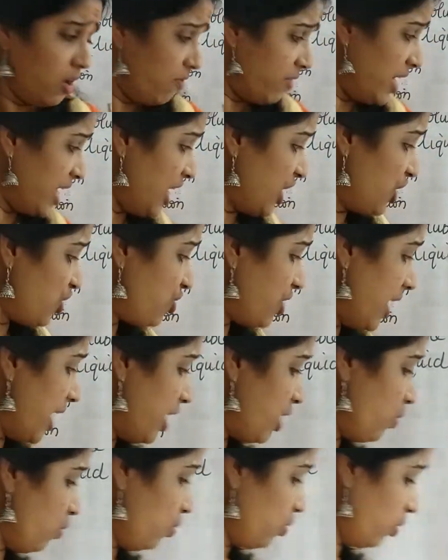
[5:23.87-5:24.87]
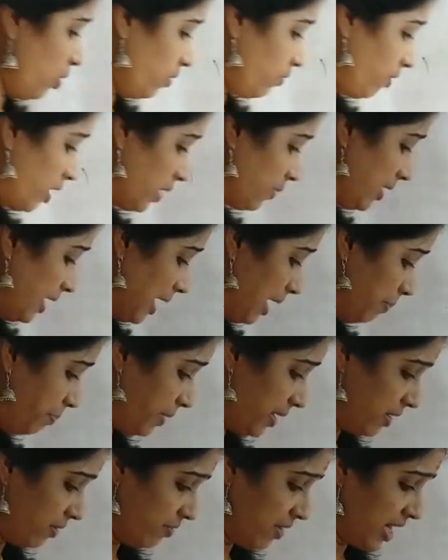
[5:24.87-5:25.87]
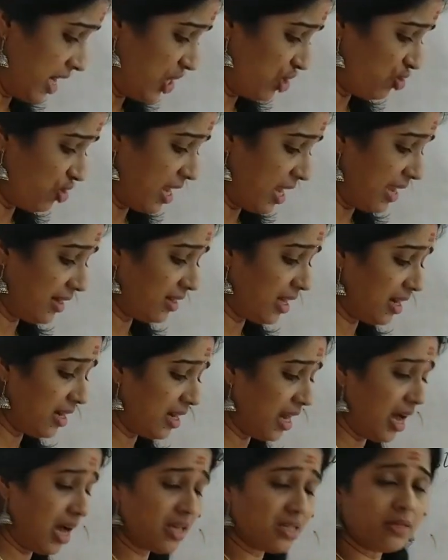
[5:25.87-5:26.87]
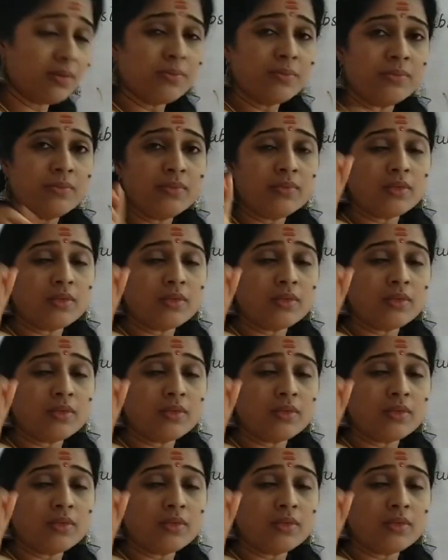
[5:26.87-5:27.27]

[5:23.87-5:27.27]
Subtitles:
When I shake, you know what will happen. When I shake the glass